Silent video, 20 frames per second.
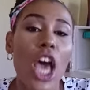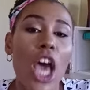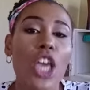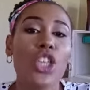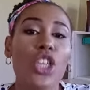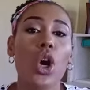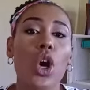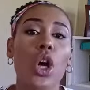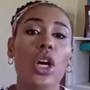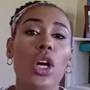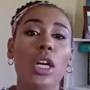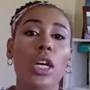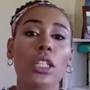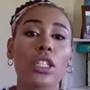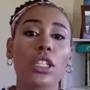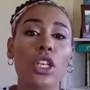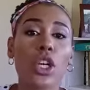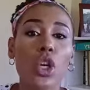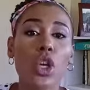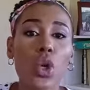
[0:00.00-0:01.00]
your
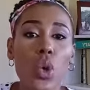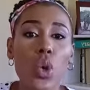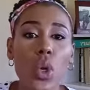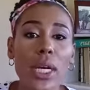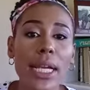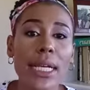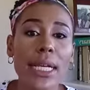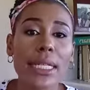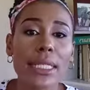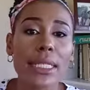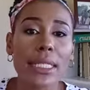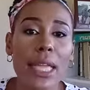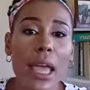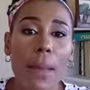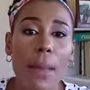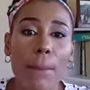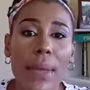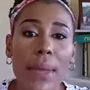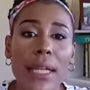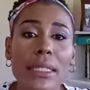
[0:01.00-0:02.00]
concluding
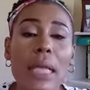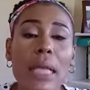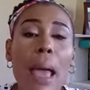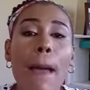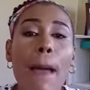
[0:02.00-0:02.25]
statement